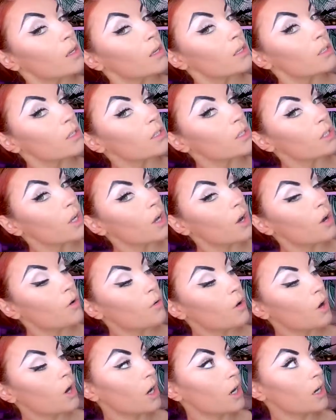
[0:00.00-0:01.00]

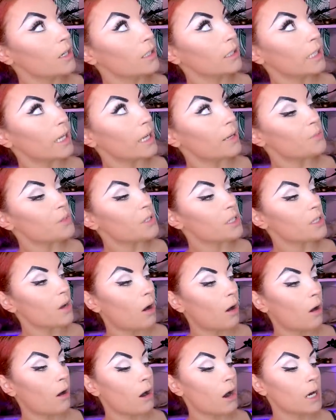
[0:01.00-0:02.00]
So her lips
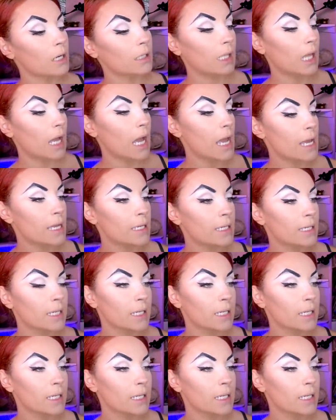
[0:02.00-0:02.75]
are like,